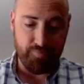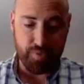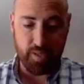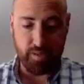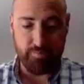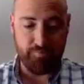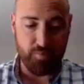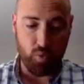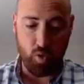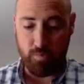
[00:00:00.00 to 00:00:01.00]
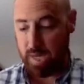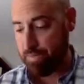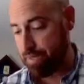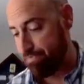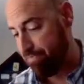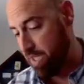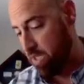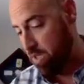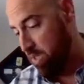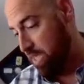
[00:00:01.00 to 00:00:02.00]
okay? Or mama,
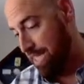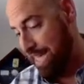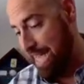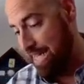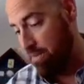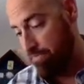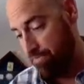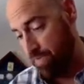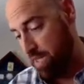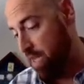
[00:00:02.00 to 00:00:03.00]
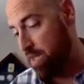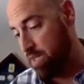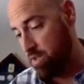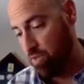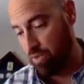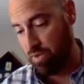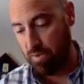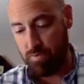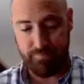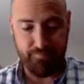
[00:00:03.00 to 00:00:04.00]
daddy, any of the
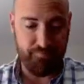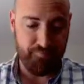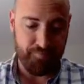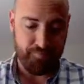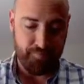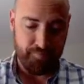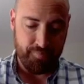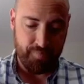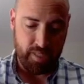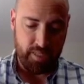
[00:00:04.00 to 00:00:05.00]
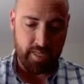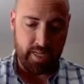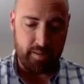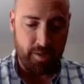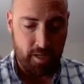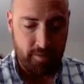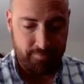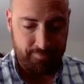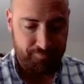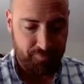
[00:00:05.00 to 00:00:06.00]
sorts. Chimera,
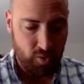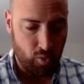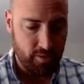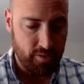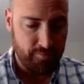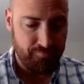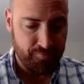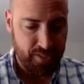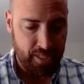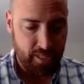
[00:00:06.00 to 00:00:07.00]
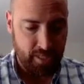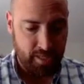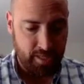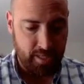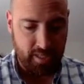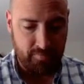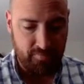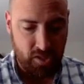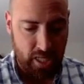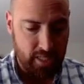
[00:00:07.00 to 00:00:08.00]
of course. That's
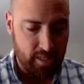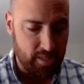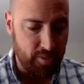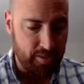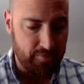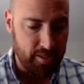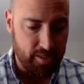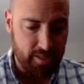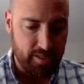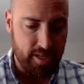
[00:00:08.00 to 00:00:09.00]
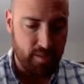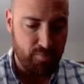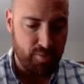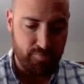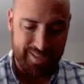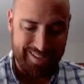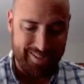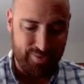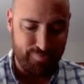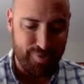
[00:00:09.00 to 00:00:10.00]
some velocity that we have to escape, but
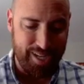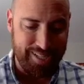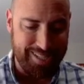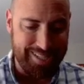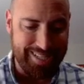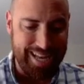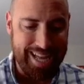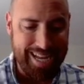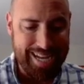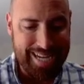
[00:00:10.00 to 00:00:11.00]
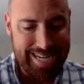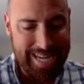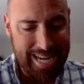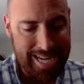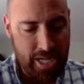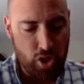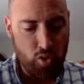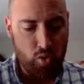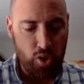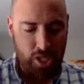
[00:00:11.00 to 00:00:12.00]
that was by design
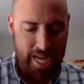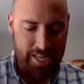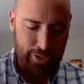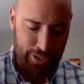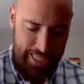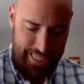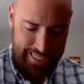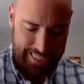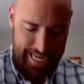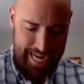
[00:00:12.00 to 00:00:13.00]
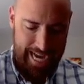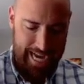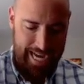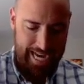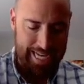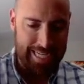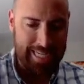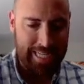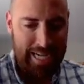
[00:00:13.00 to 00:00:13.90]
to shatter the sky.